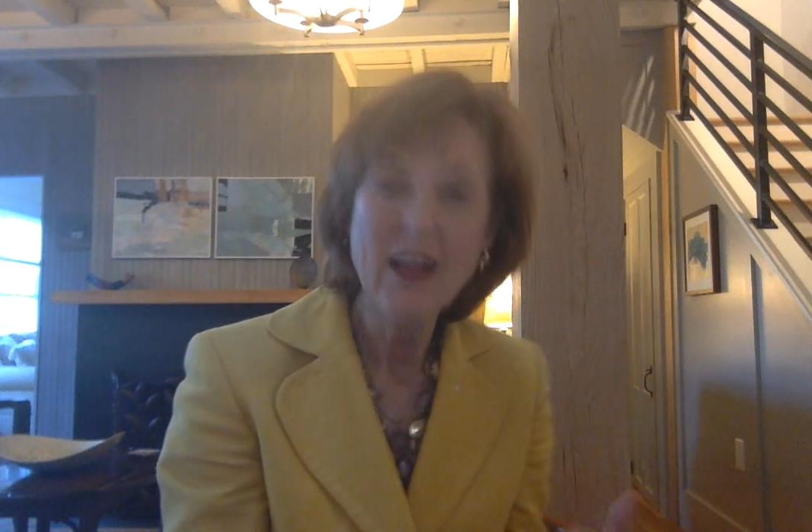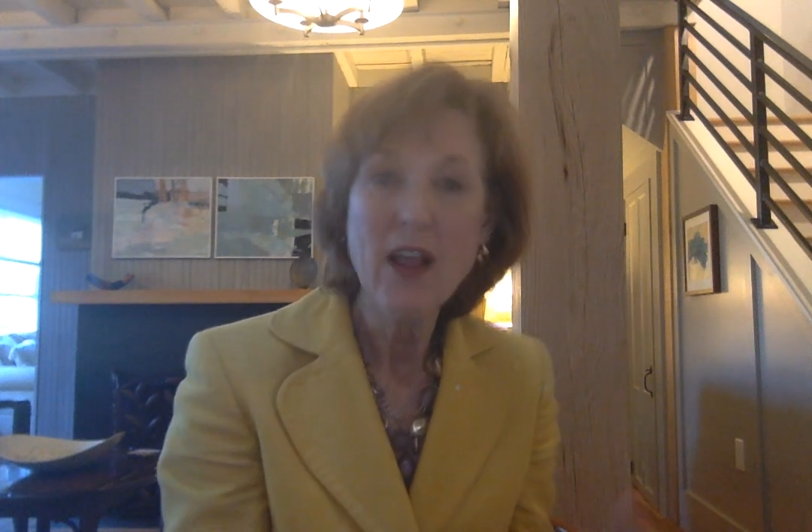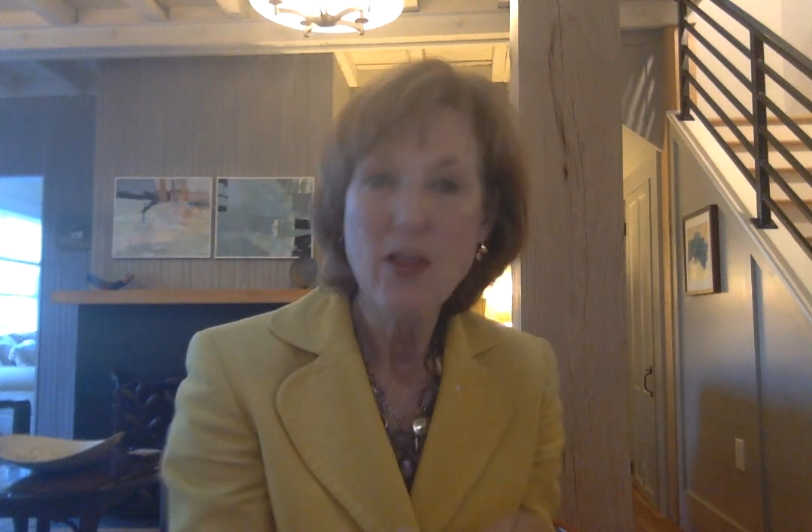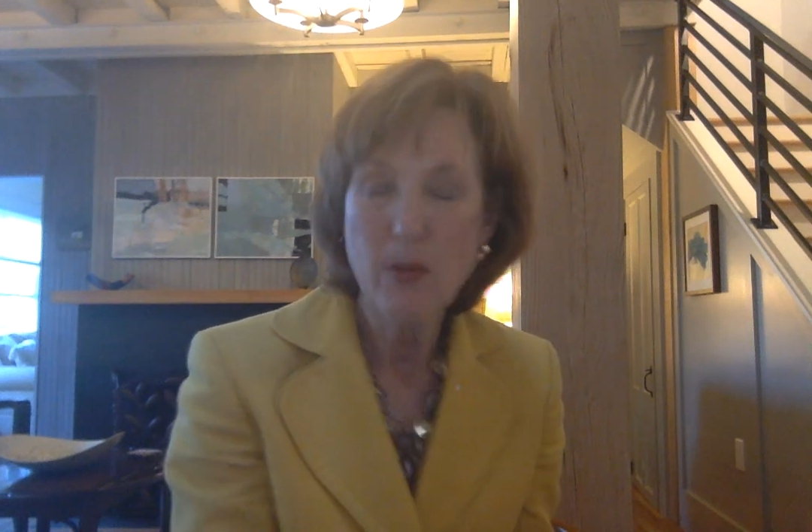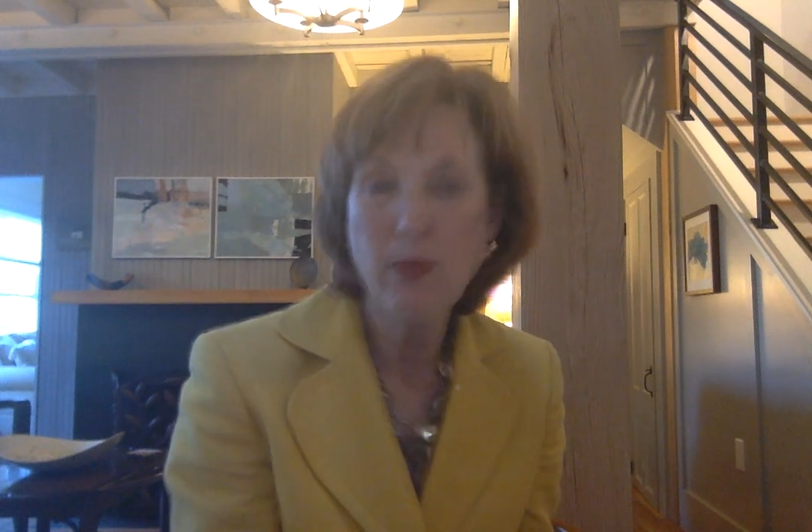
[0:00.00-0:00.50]

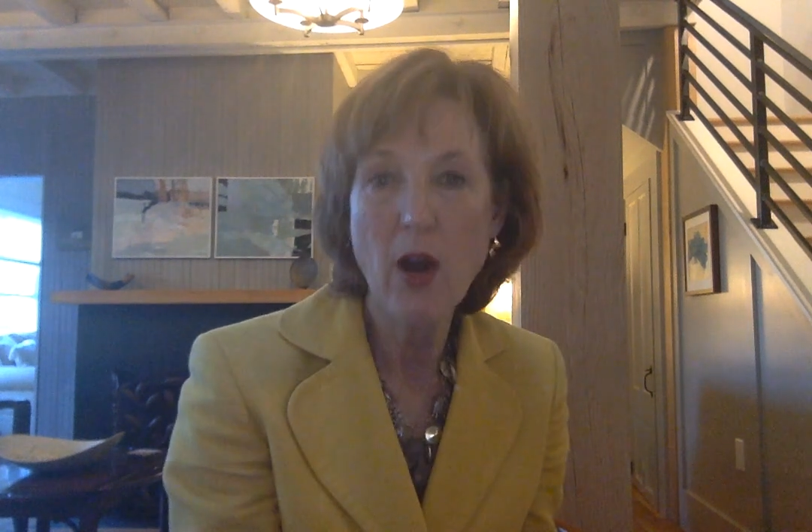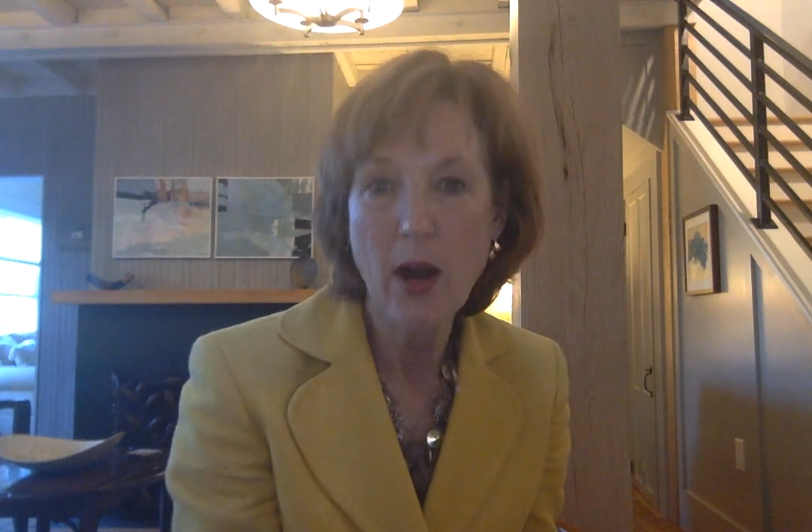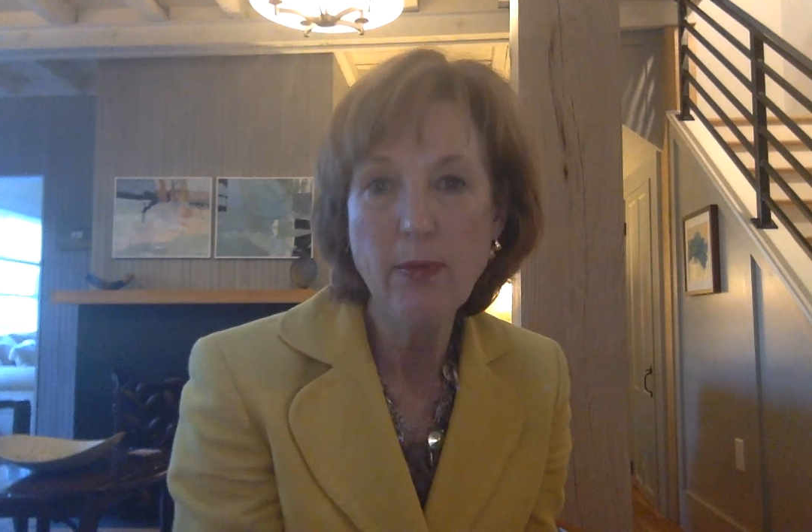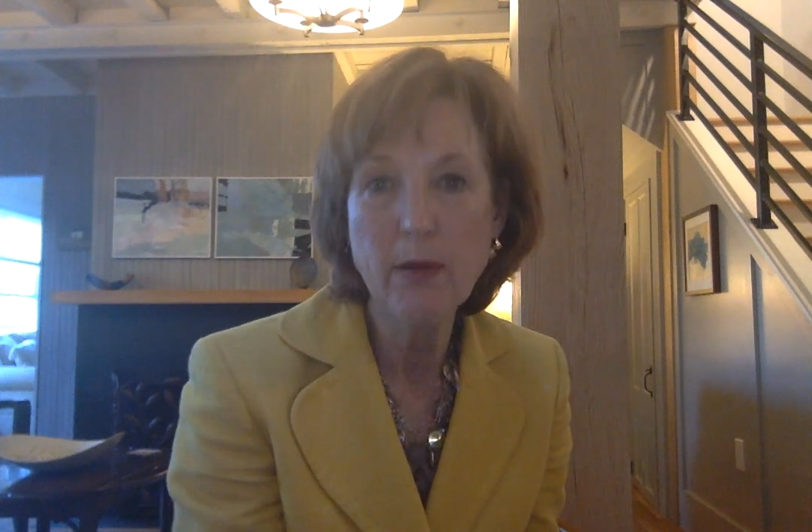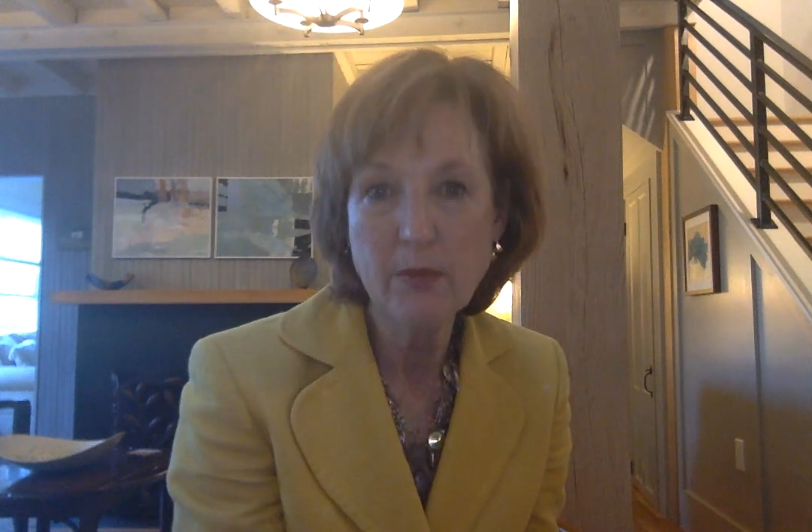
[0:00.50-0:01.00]
the
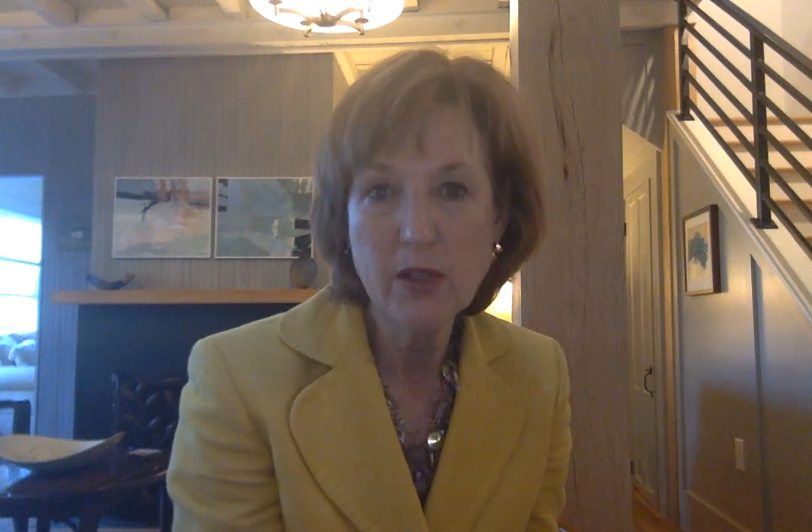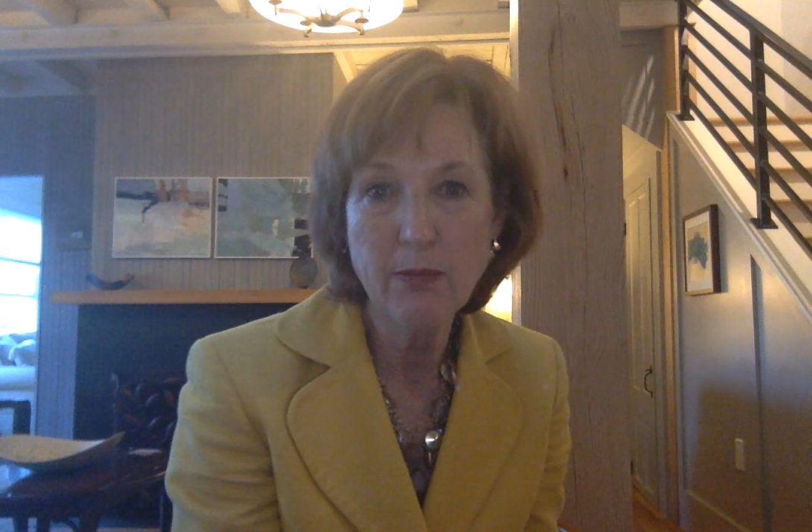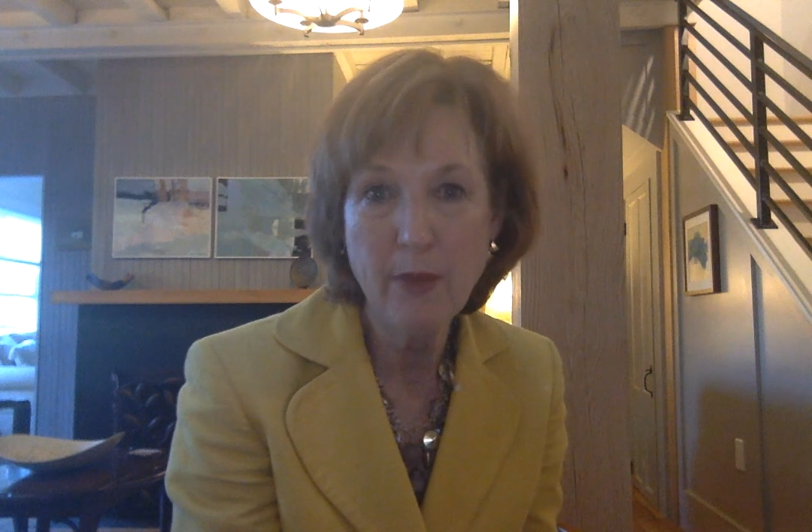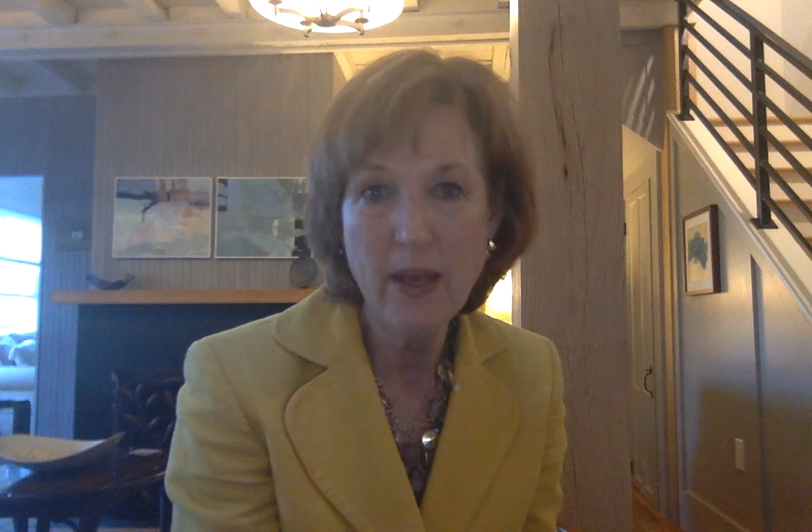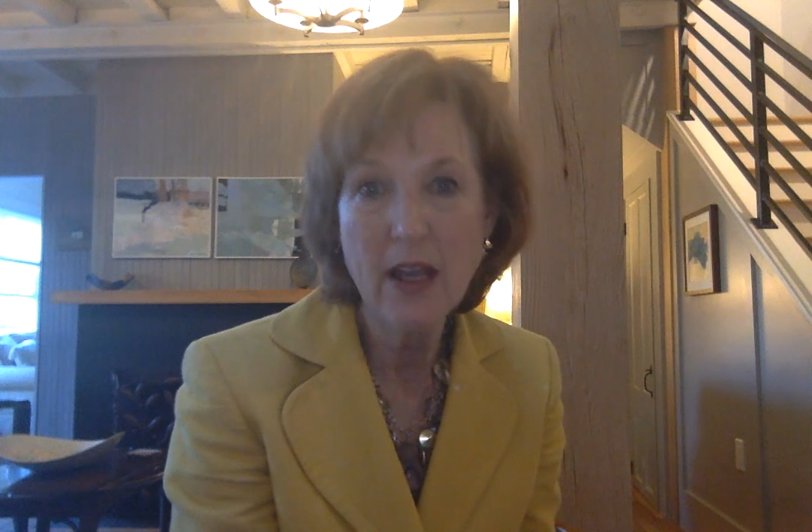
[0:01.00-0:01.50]
problem to
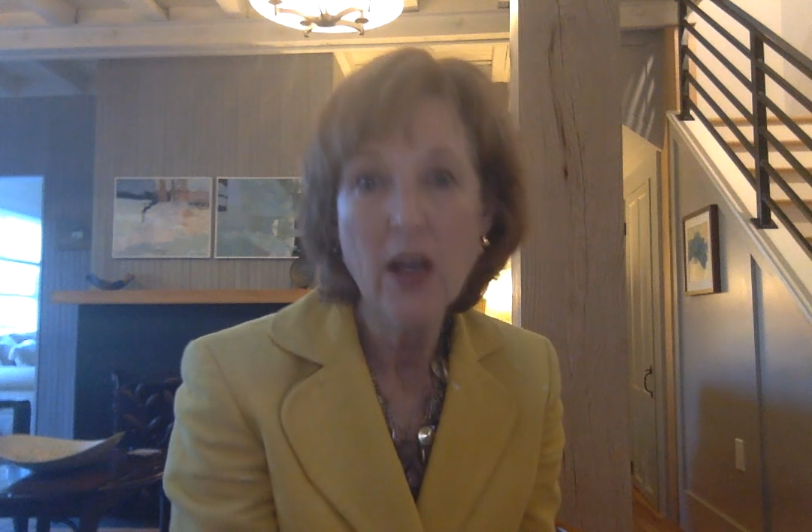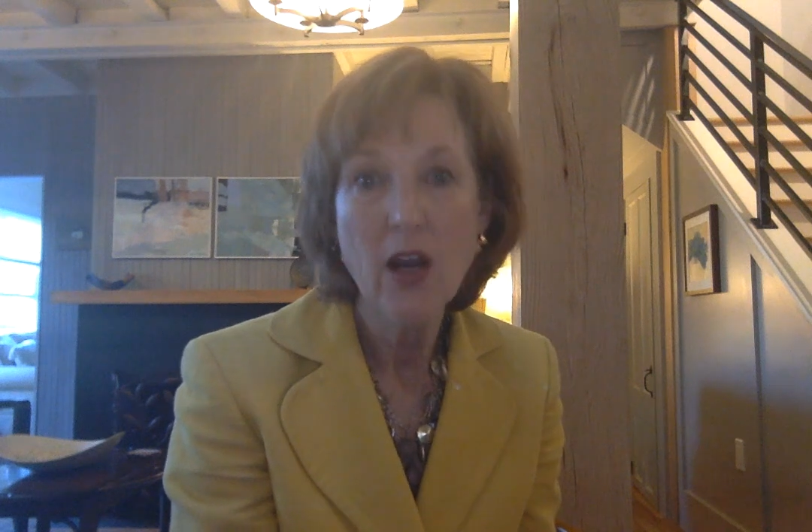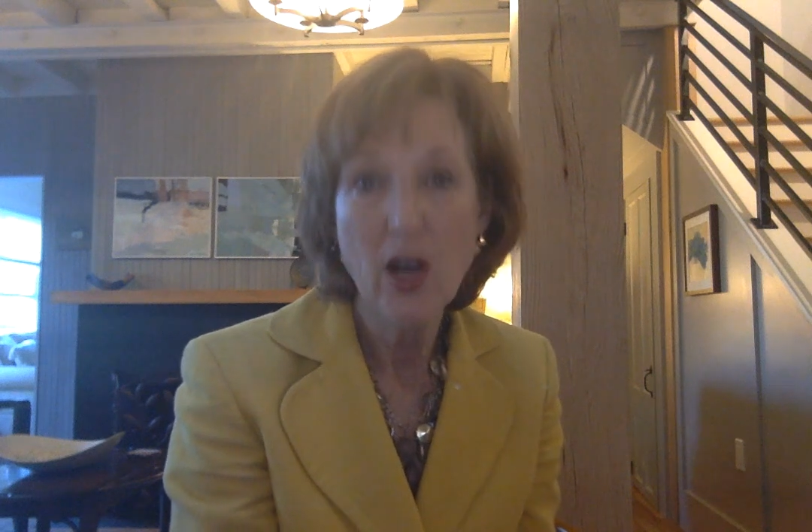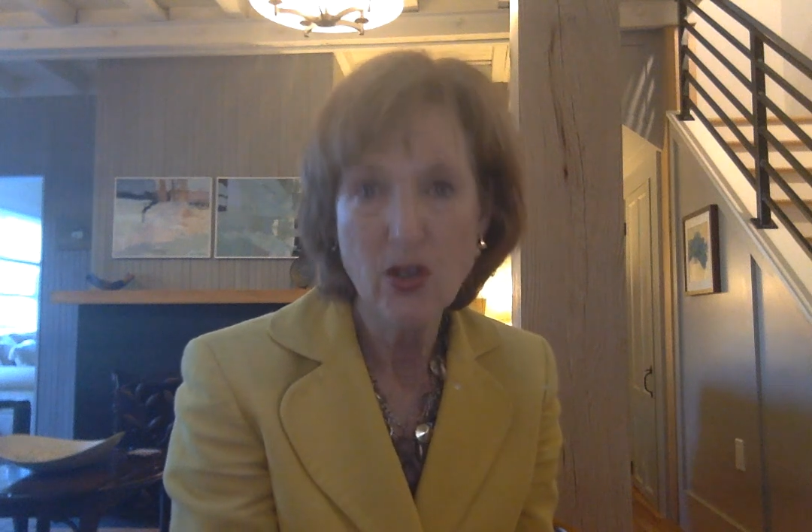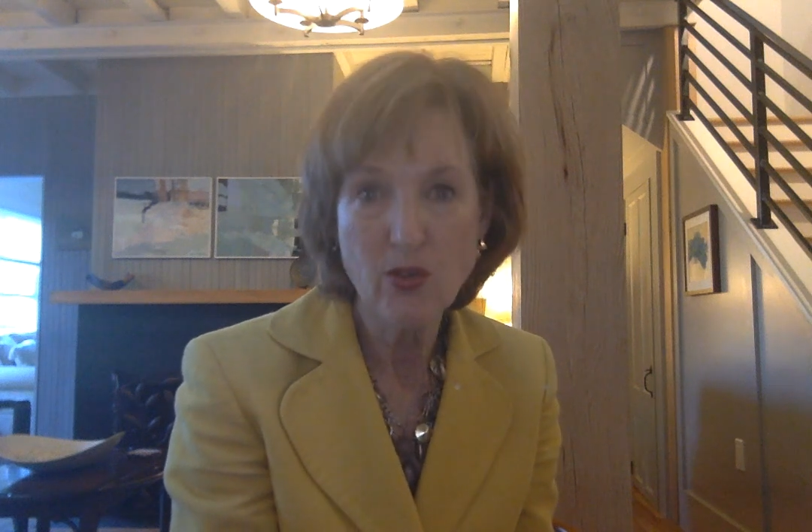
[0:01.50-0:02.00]
be
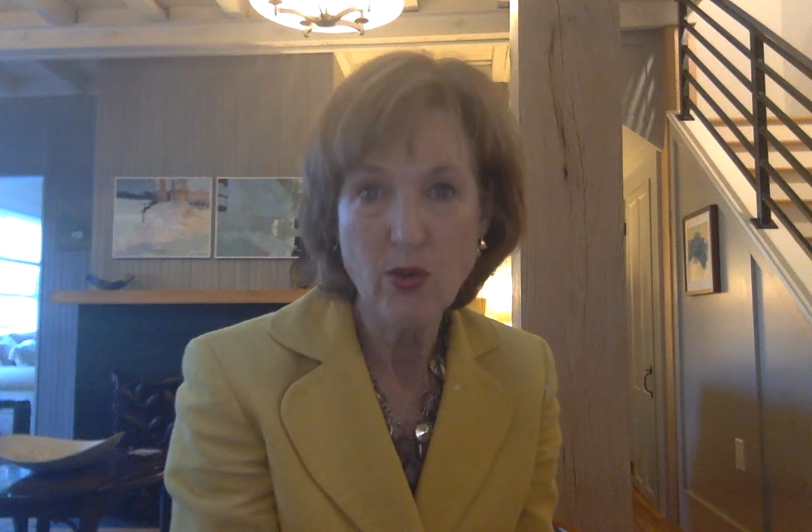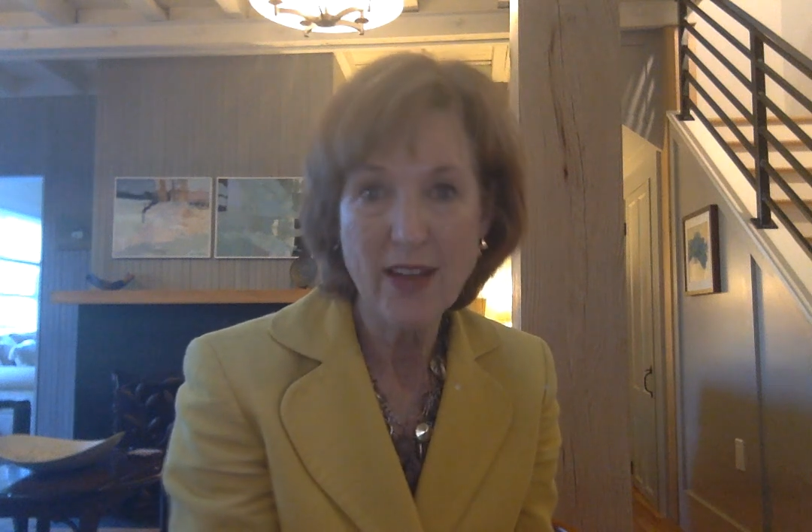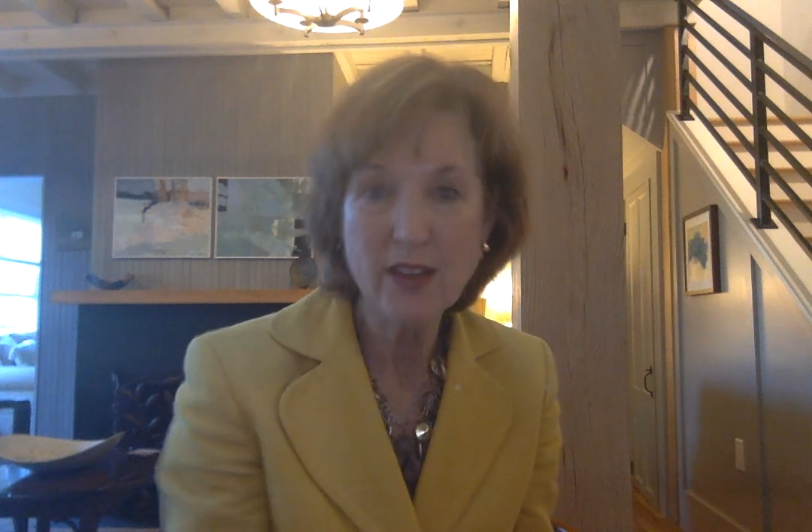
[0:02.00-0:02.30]
addressed.